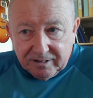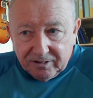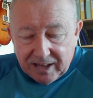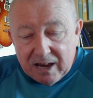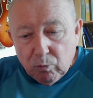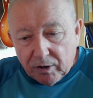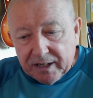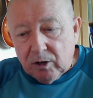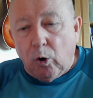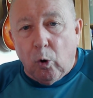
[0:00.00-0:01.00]
They want
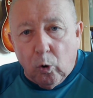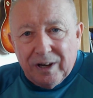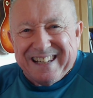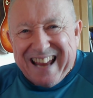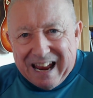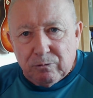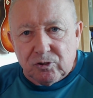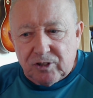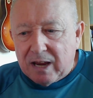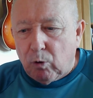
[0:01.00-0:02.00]
it all
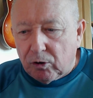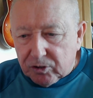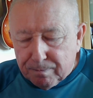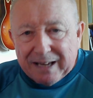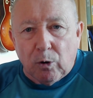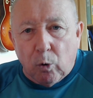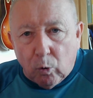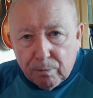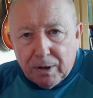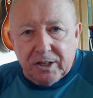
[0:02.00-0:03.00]
in-house. They want to make
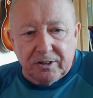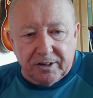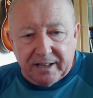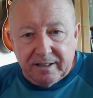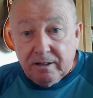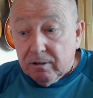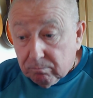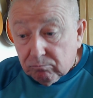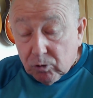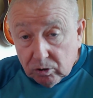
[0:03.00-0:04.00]
all the money on it.
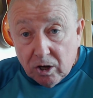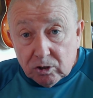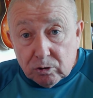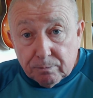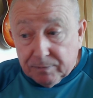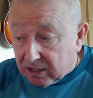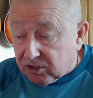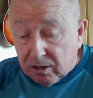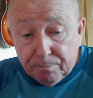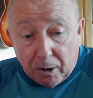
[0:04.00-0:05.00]
Good luck to them. That's
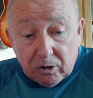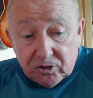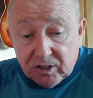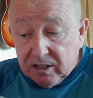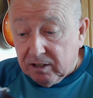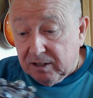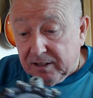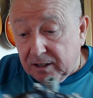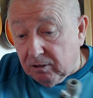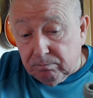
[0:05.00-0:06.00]
their policy.
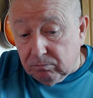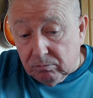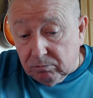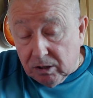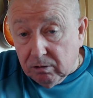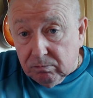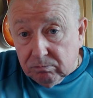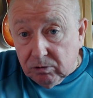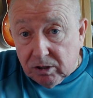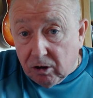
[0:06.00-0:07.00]
And
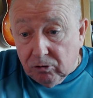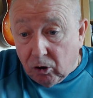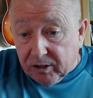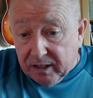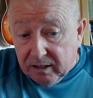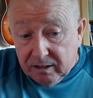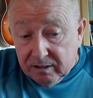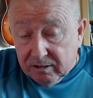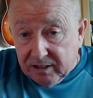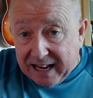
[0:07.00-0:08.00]
you can't knock it.
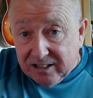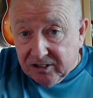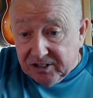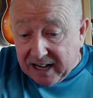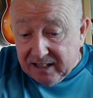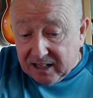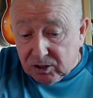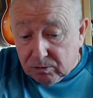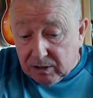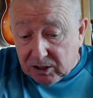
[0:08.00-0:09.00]
At the end of the day,
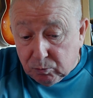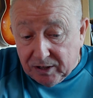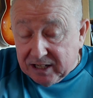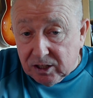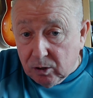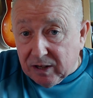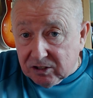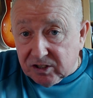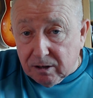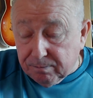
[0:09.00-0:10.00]
that's what they do.
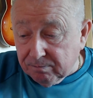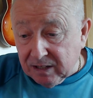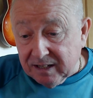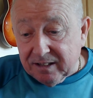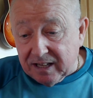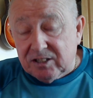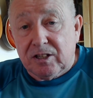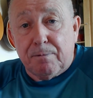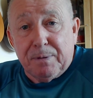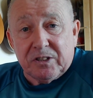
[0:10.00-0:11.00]
That's
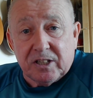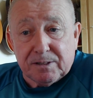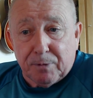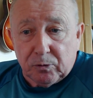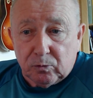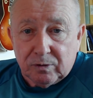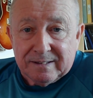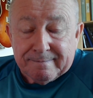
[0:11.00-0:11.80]
their business model.